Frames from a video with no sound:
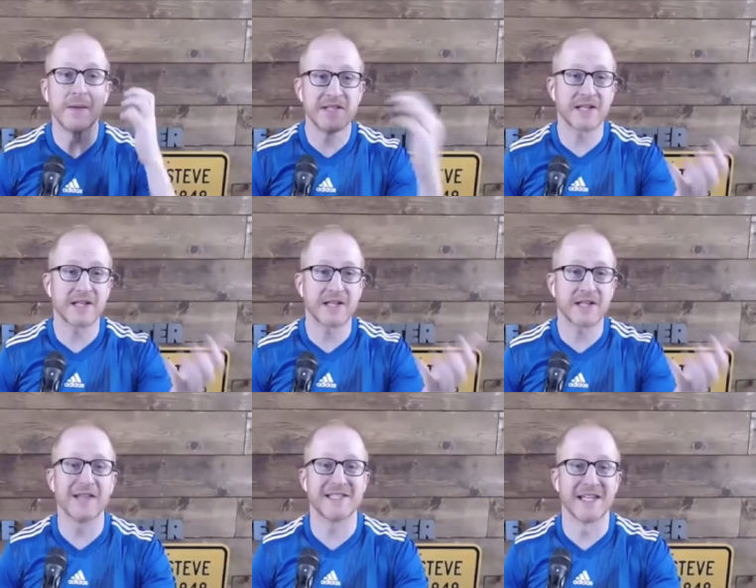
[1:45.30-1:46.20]
him Dick
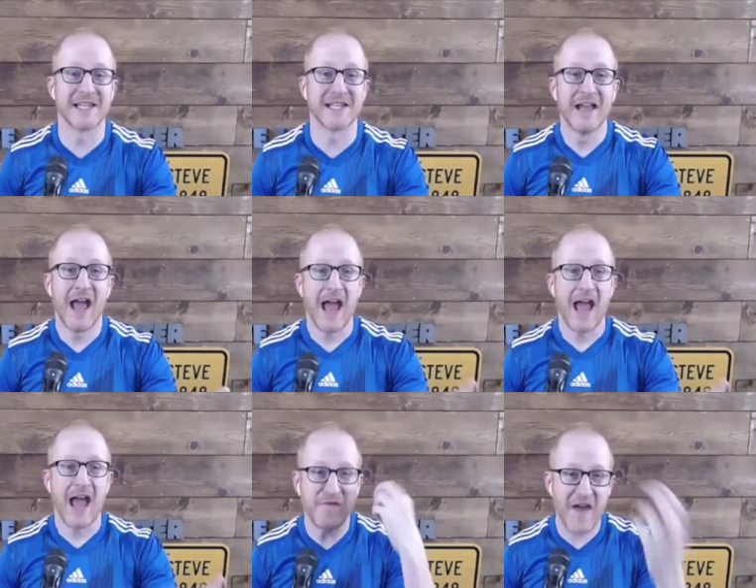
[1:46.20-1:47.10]
Johnson
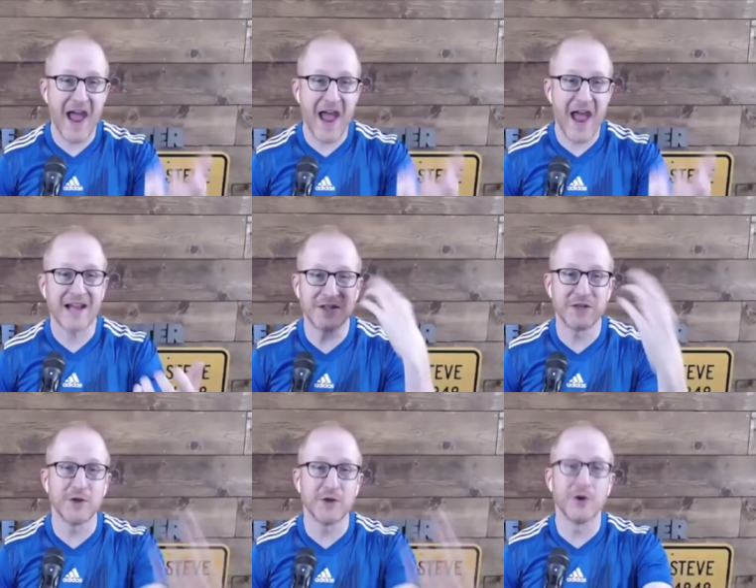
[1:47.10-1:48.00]
and the fact that
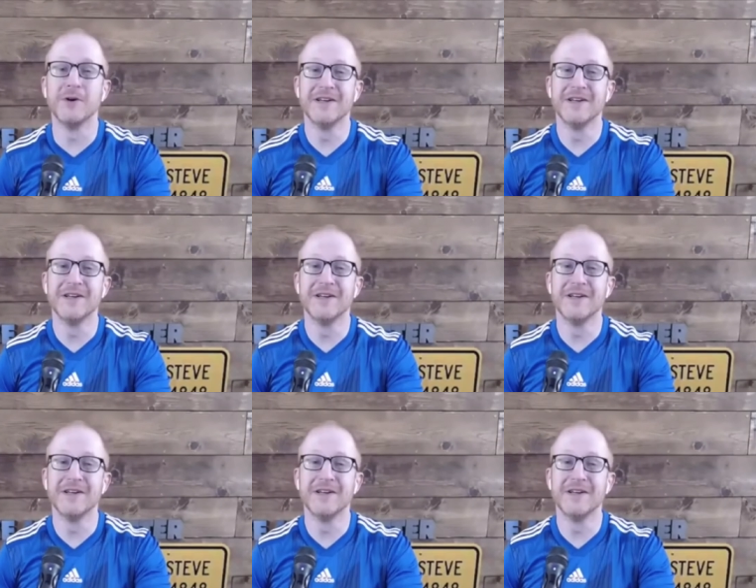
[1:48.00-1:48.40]
you